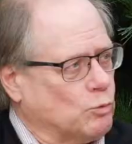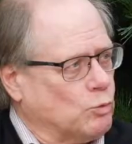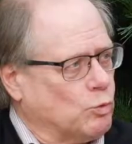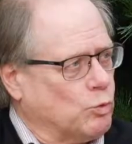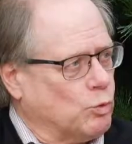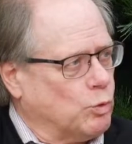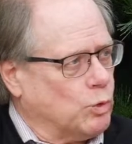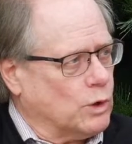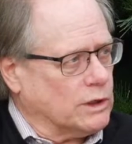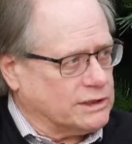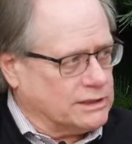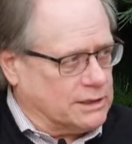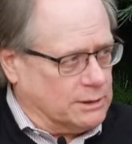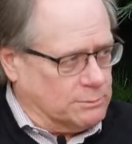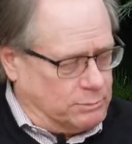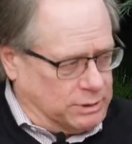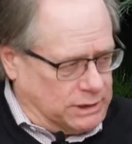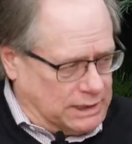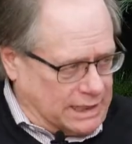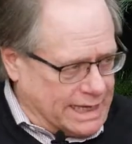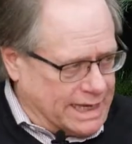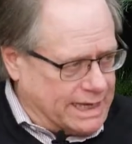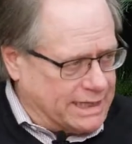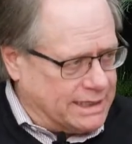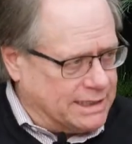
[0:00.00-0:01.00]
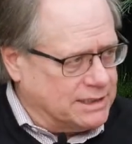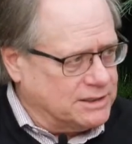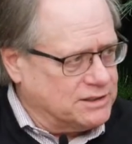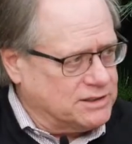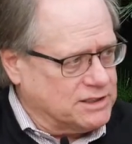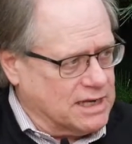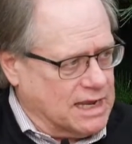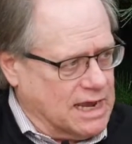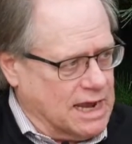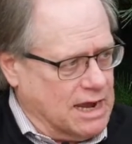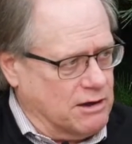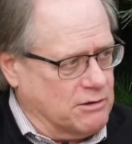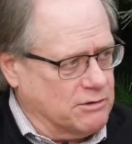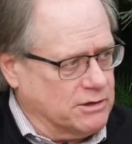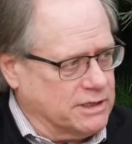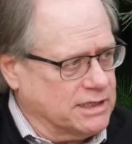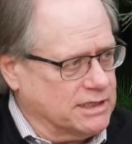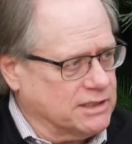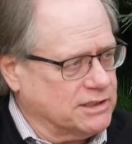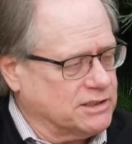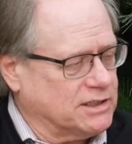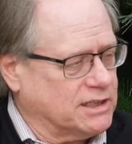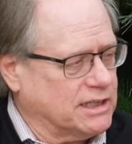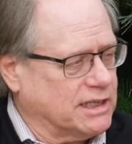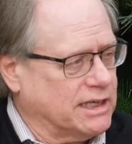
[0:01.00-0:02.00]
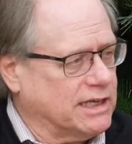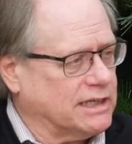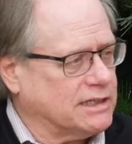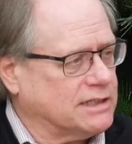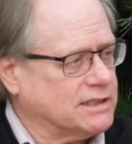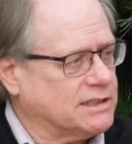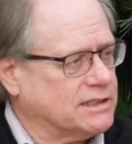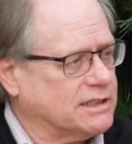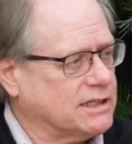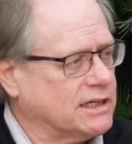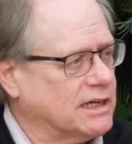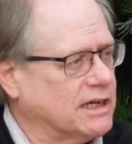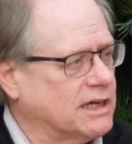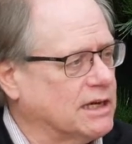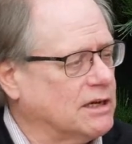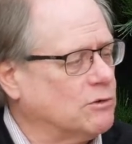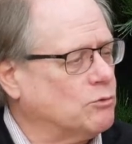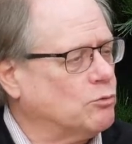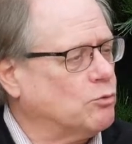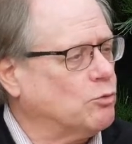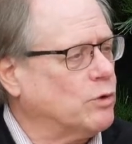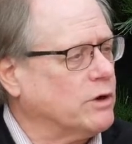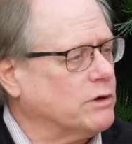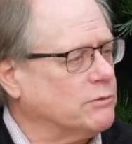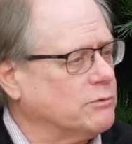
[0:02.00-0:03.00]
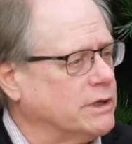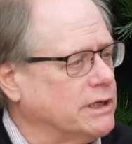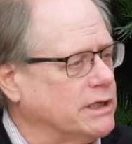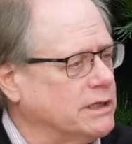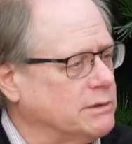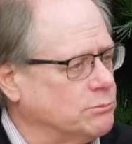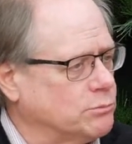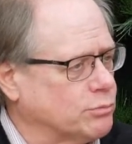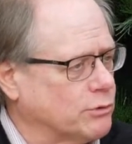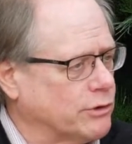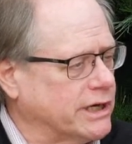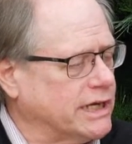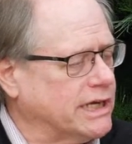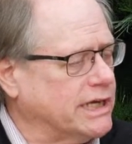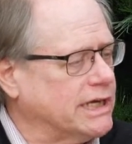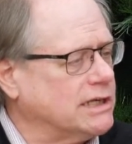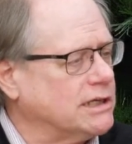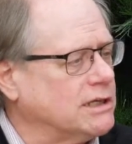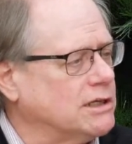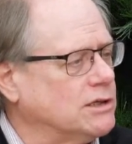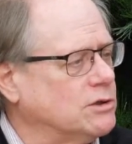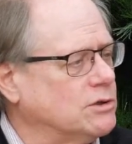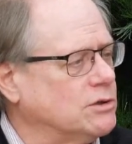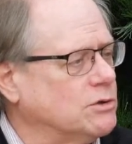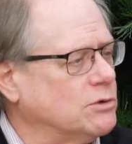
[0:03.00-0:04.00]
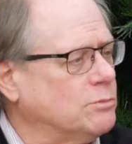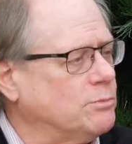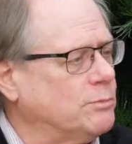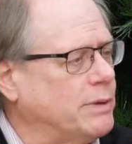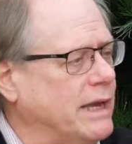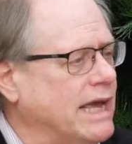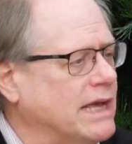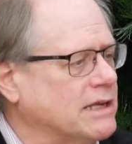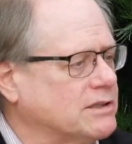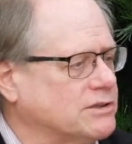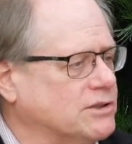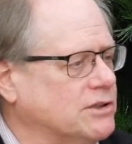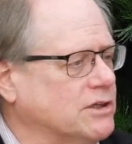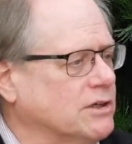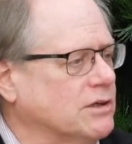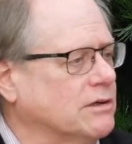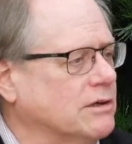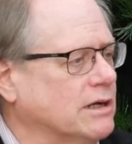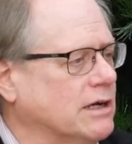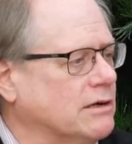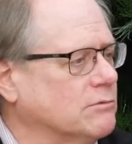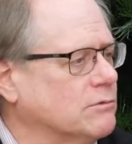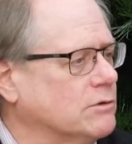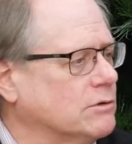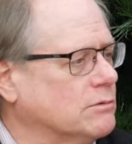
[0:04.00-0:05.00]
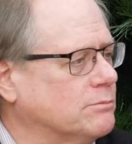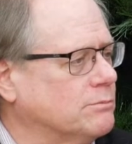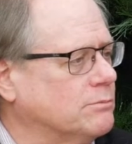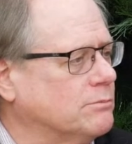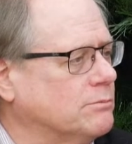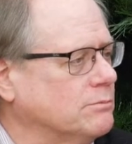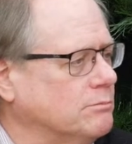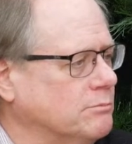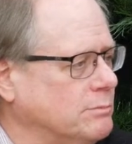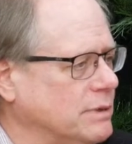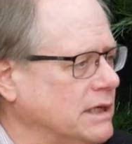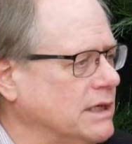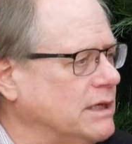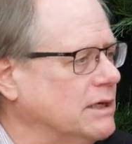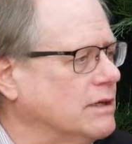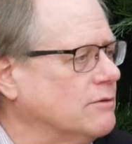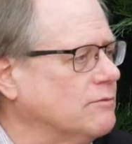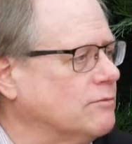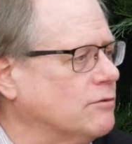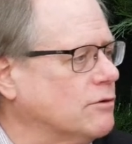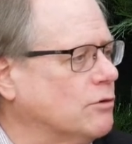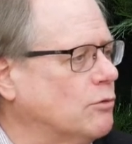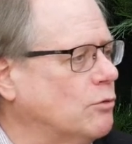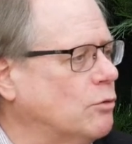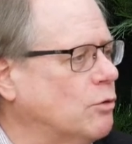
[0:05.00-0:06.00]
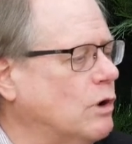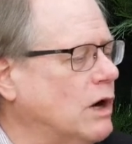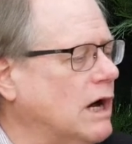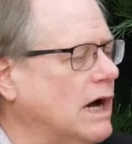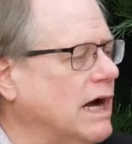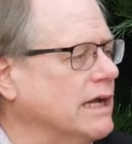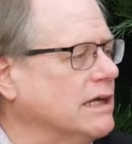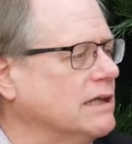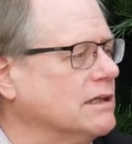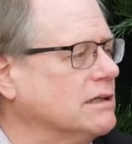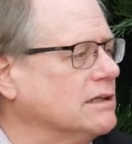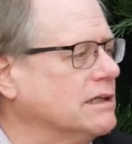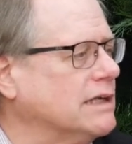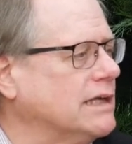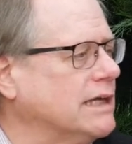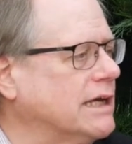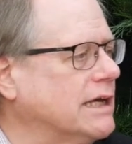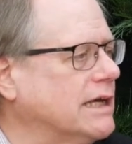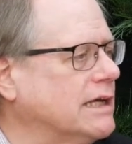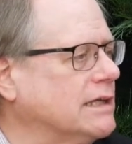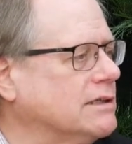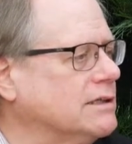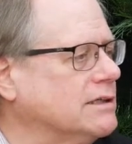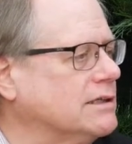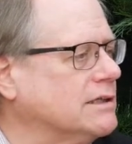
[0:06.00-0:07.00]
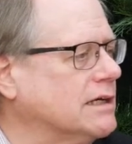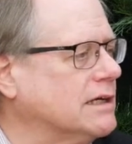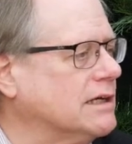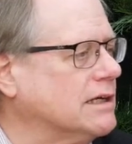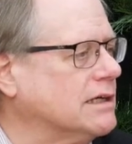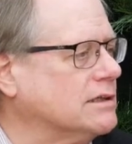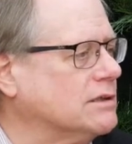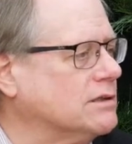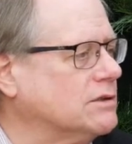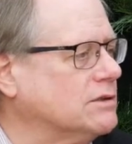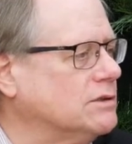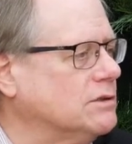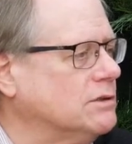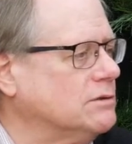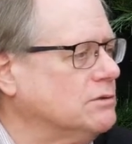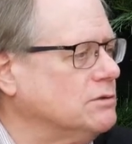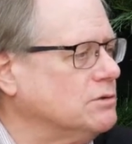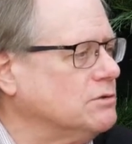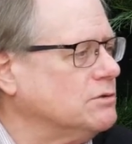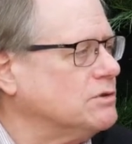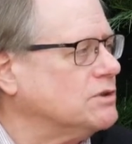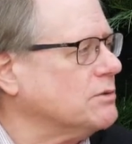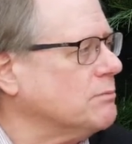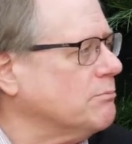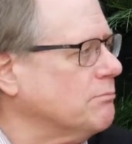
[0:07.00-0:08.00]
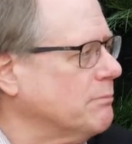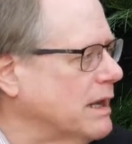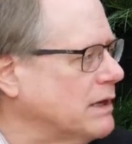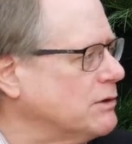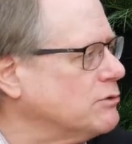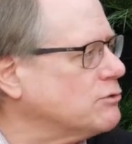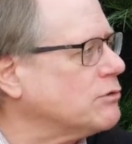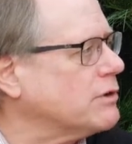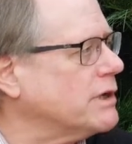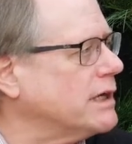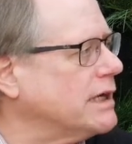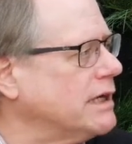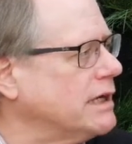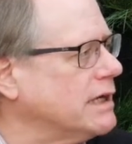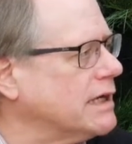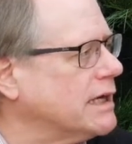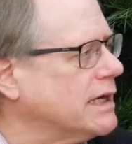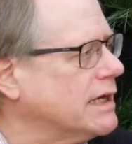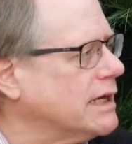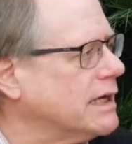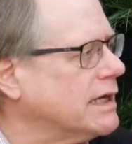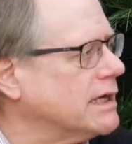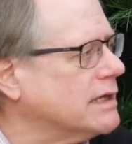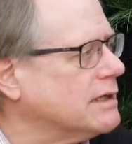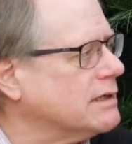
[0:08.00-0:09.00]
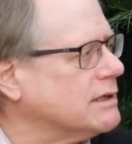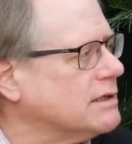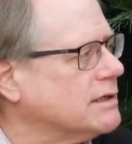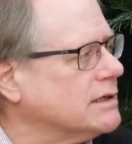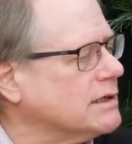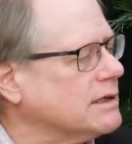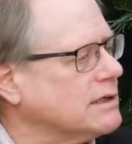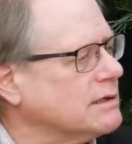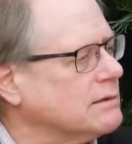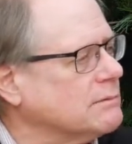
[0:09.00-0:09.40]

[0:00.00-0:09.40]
What the plan is now is that when we bring in a new pastor, I will be here for a while and do some mentoring and